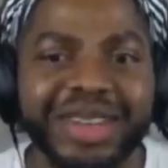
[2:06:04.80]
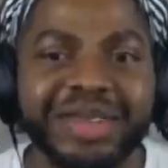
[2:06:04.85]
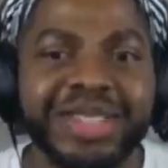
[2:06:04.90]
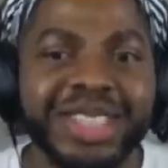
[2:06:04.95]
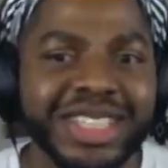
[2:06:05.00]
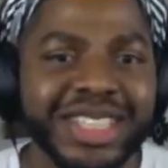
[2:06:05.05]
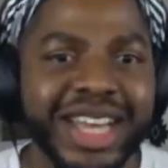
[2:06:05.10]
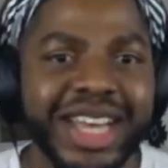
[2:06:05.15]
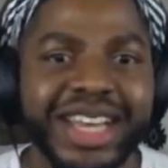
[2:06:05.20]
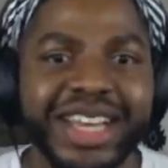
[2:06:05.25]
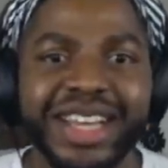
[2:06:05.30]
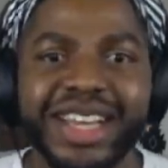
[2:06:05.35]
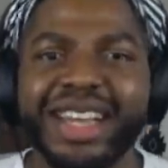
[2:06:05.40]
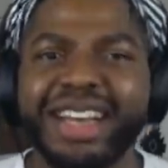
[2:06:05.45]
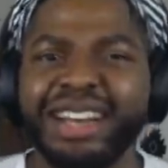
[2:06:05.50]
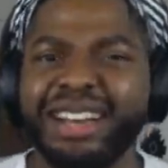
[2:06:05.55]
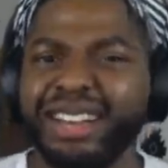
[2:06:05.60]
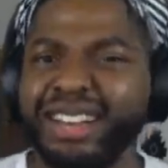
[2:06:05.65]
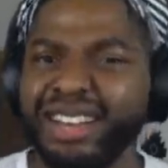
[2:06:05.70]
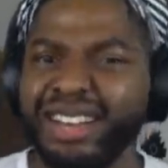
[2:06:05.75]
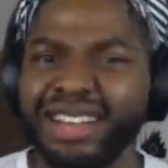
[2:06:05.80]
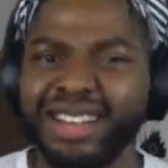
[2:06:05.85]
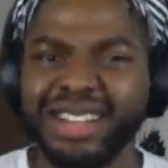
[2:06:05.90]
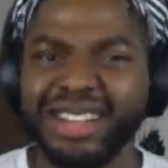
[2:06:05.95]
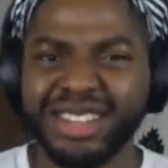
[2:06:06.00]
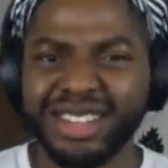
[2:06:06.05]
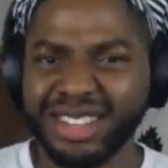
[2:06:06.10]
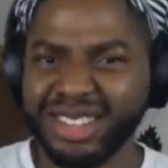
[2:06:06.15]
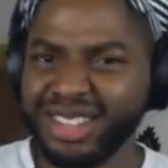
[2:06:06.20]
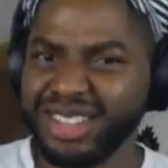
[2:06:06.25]
were just like
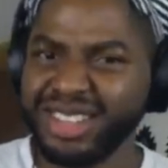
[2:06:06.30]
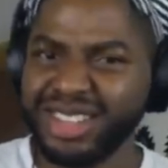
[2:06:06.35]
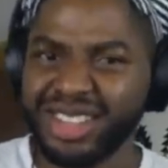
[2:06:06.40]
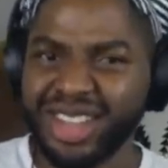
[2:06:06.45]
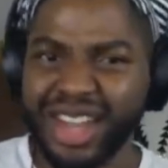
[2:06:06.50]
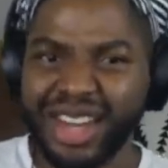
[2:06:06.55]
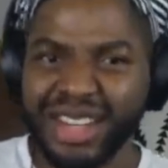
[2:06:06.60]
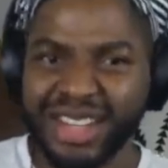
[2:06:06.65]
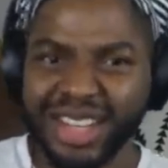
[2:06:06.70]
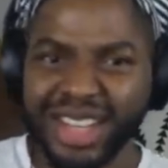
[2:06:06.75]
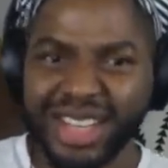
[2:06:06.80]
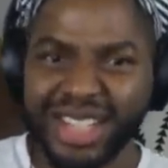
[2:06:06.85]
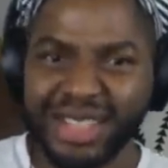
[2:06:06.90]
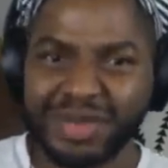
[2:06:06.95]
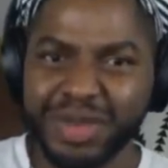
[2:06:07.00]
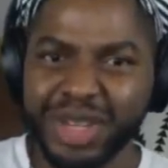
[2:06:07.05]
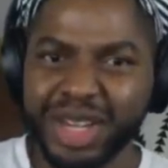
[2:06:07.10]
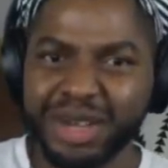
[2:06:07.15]
trying to kiss me,